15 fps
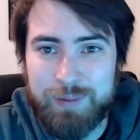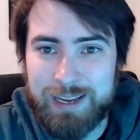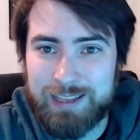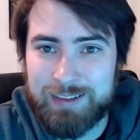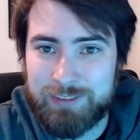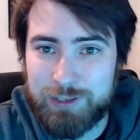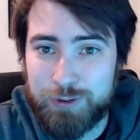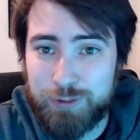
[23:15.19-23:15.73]

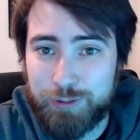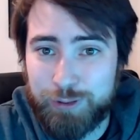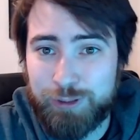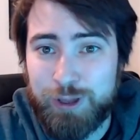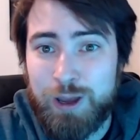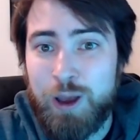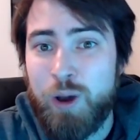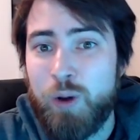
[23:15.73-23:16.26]
Man's
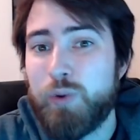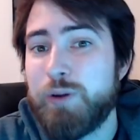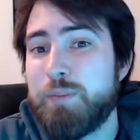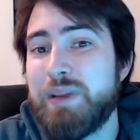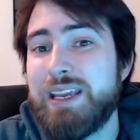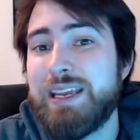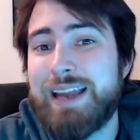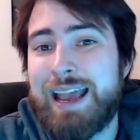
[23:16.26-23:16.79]
youth would
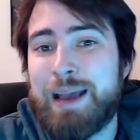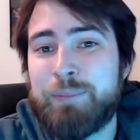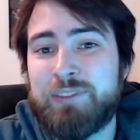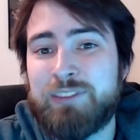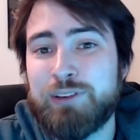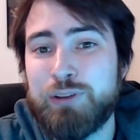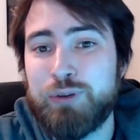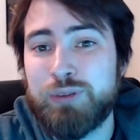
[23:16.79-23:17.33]
mean
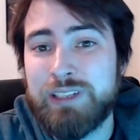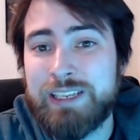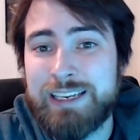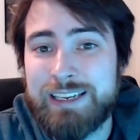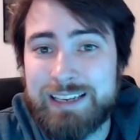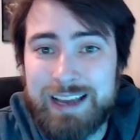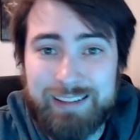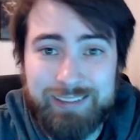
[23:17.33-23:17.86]
absolutely
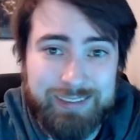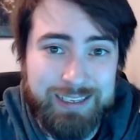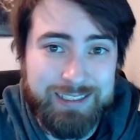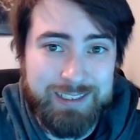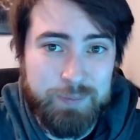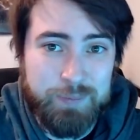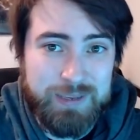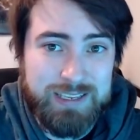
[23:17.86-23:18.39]

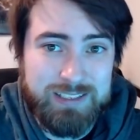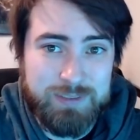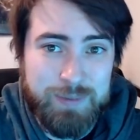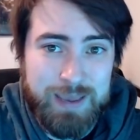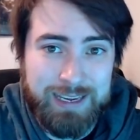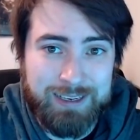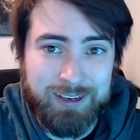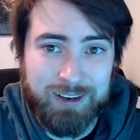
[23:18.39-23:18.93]
nothing to
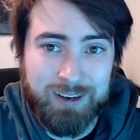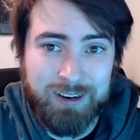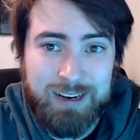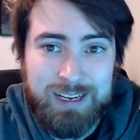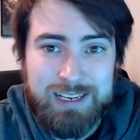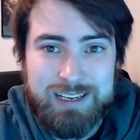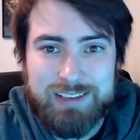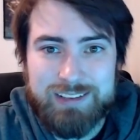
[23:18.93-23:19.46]
Peacemaker.
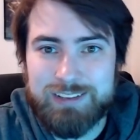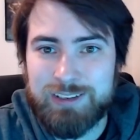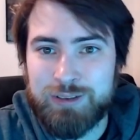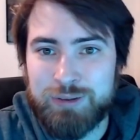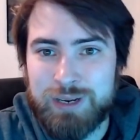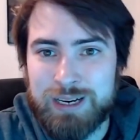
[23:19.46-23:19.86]
So,